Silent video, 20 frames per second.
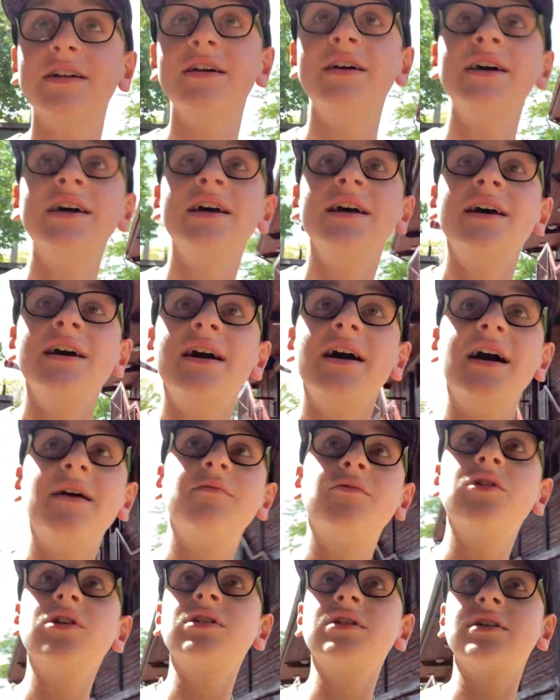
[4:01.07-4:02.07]
We're
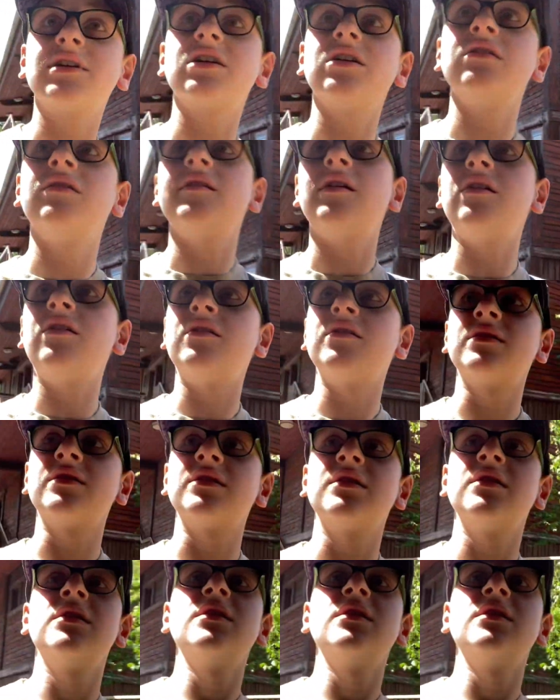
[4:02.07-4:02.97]
going to go on